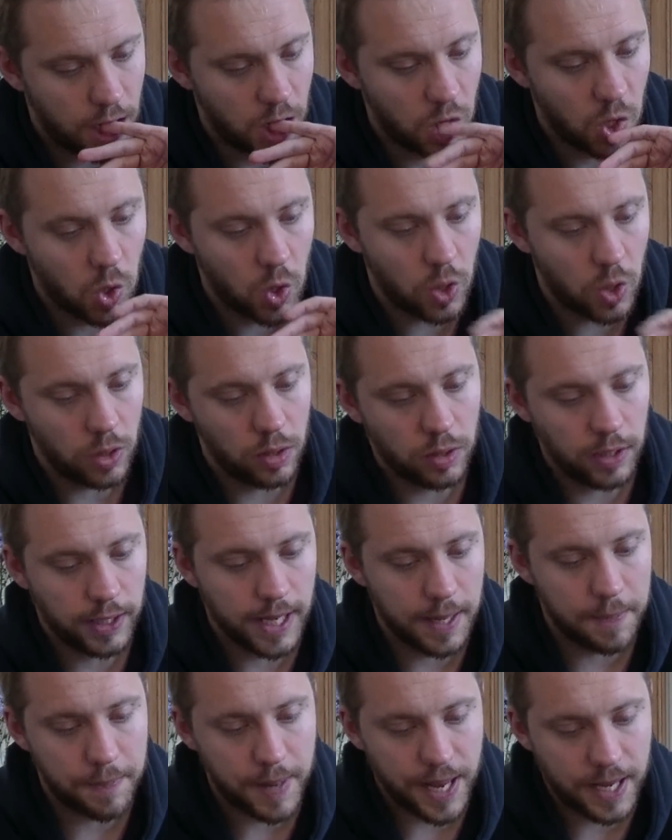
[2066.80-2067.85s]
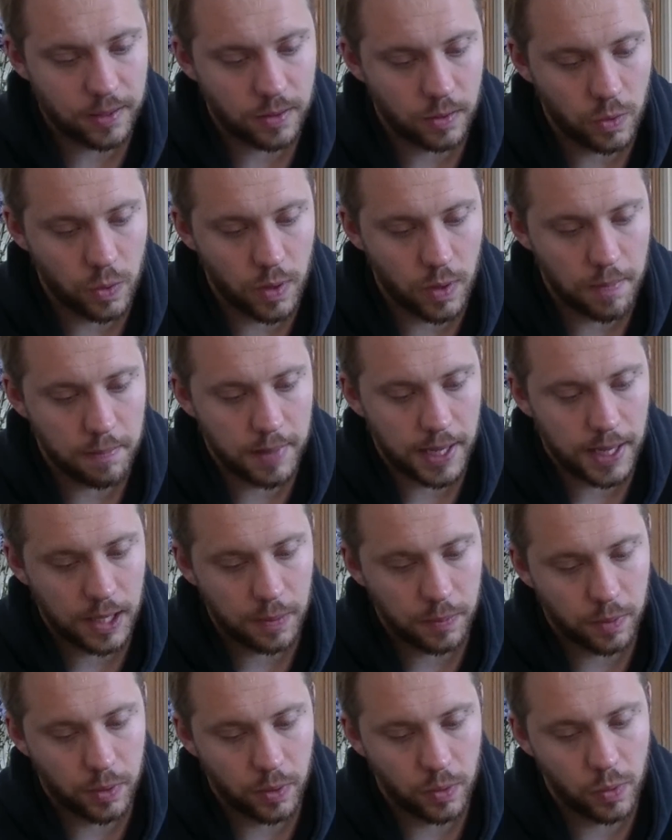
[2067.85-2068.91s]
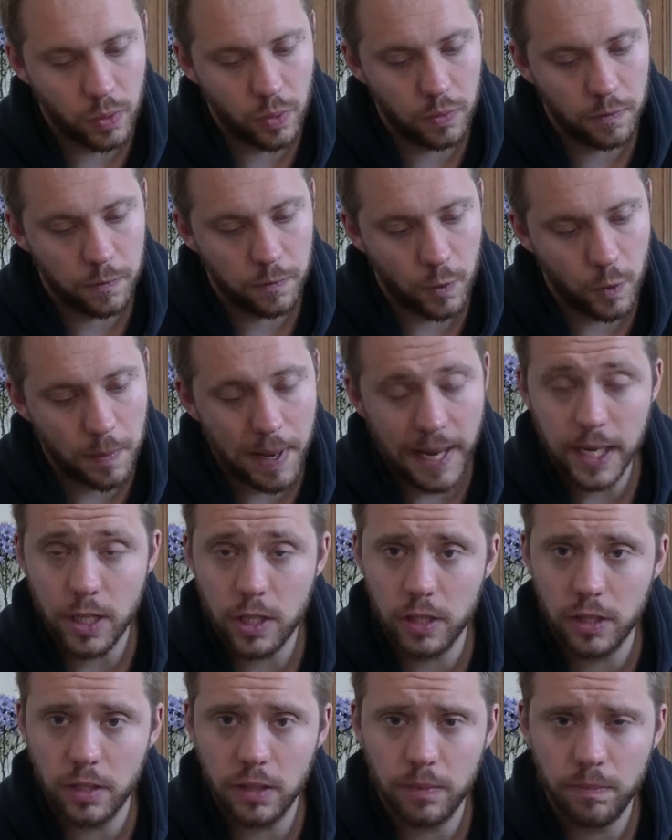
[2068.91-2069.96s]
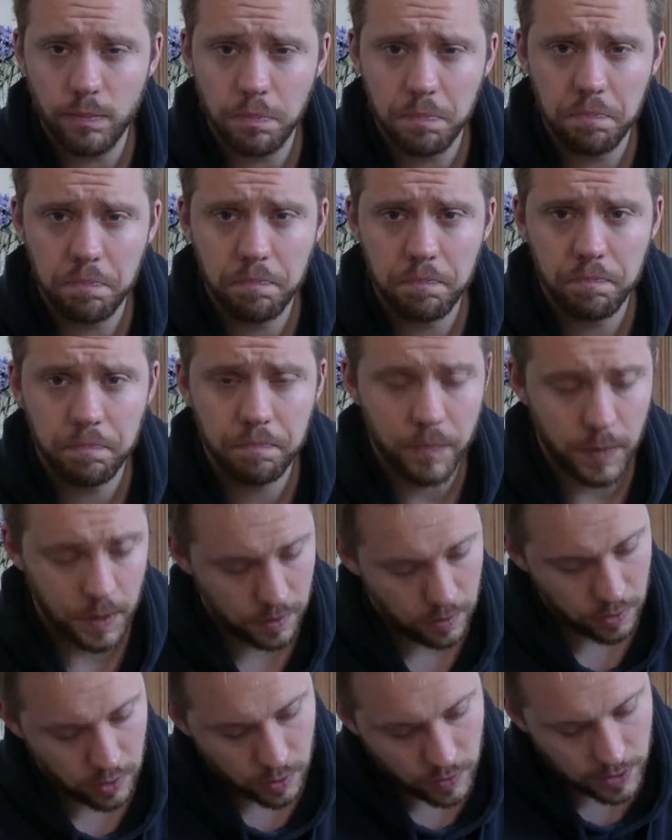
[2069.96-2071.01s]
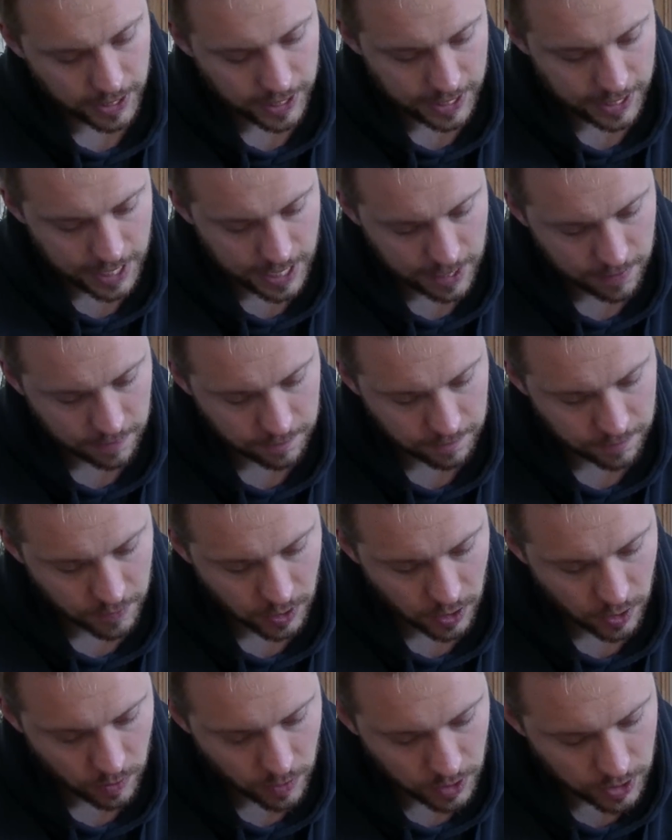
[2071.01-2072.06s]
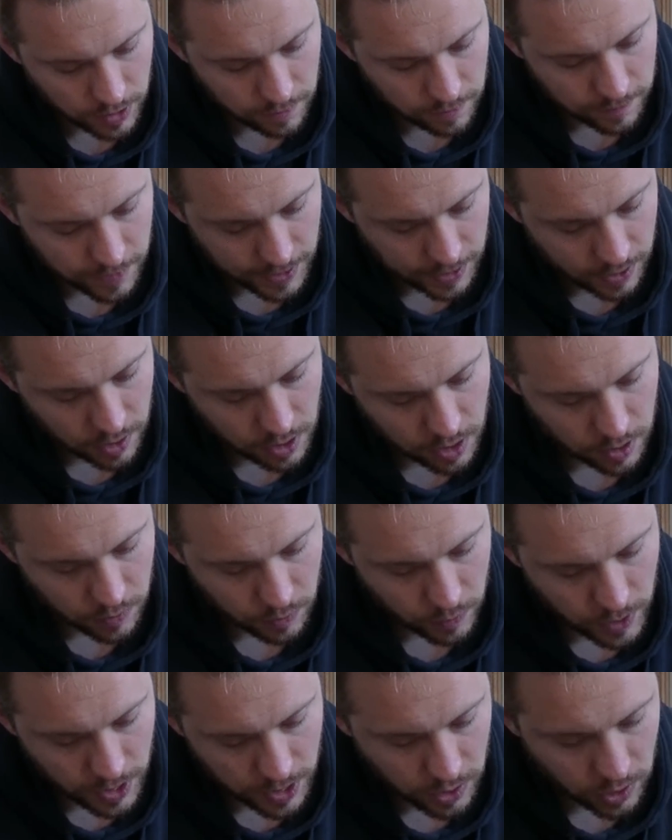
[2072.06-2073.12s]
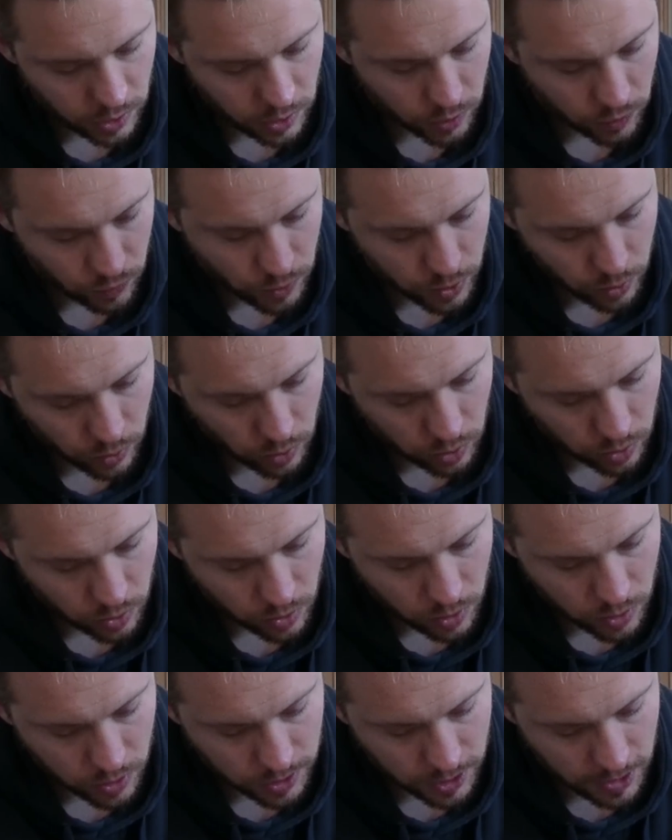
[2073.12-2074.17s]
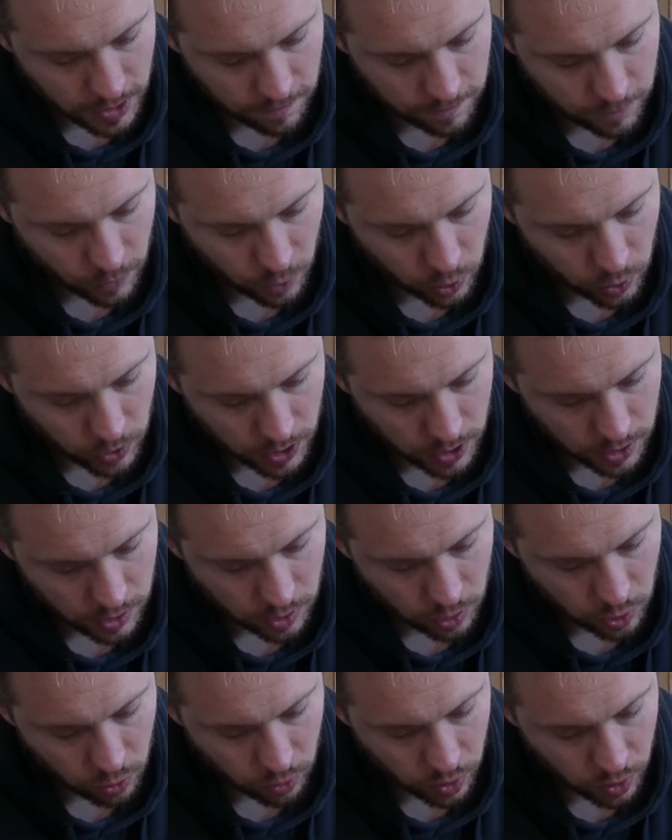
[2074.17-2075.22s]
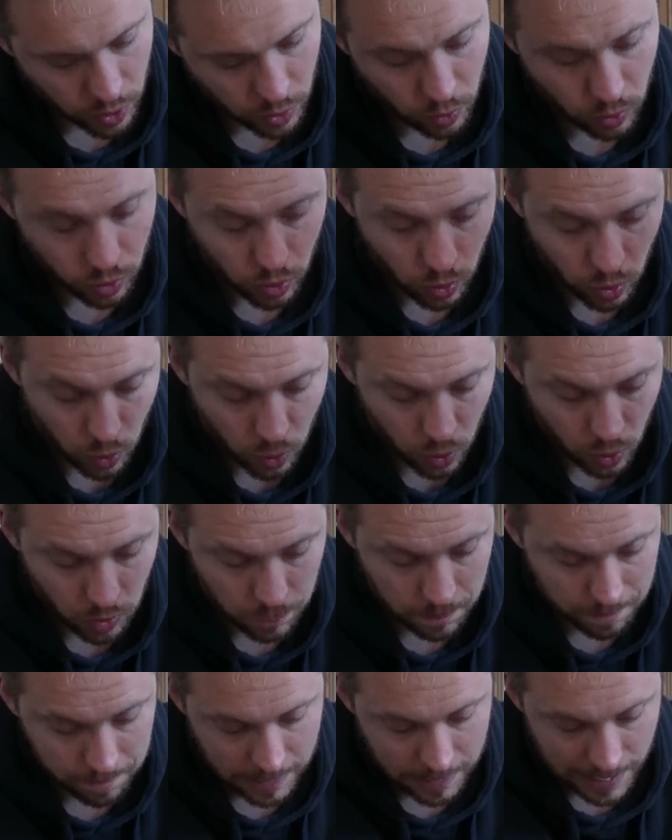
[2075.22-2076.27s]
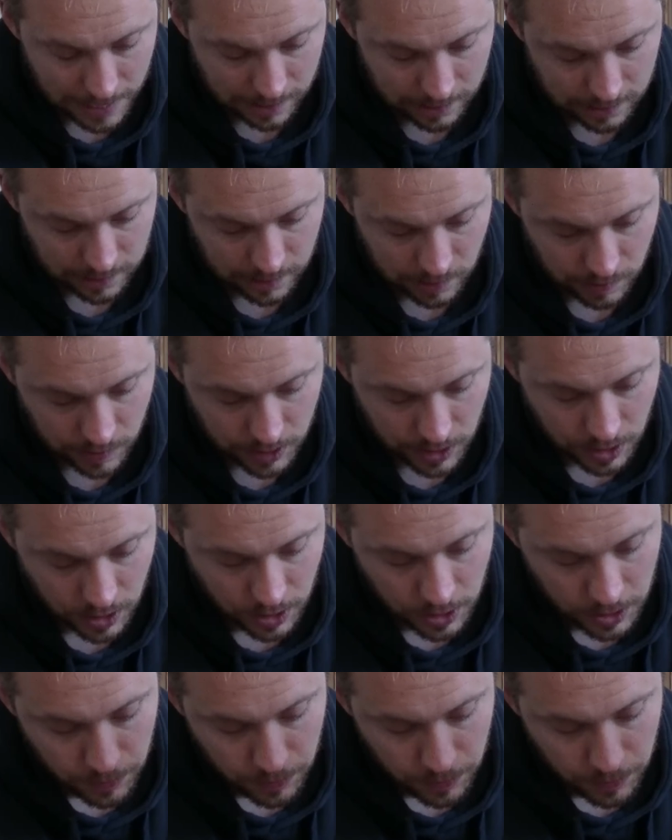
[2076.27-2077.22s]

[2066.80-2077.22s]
Or get a battle maniple formation, so I can have the unit of Vanguard, Rangers, Runestalkers, Infiltrators, Dragoons or Ballistary,